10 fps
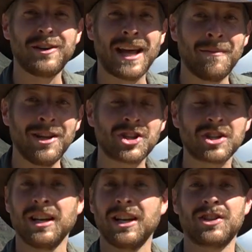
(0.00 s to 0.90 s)
damaged,
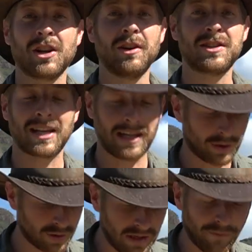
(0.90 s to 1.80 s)
so let's say a
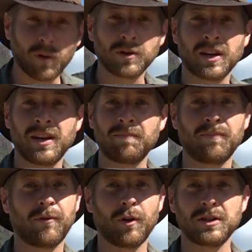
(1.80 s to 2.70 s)
tree falls on it,
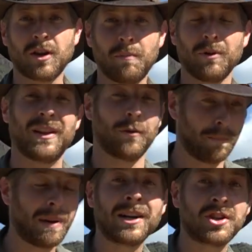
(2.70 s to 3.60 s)
for example, or
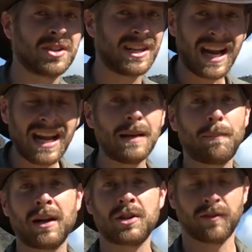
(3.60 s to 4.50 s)
punches it, any
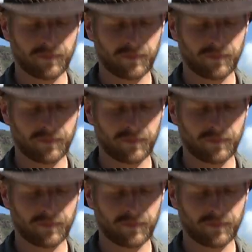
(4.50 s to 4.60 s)
puncher,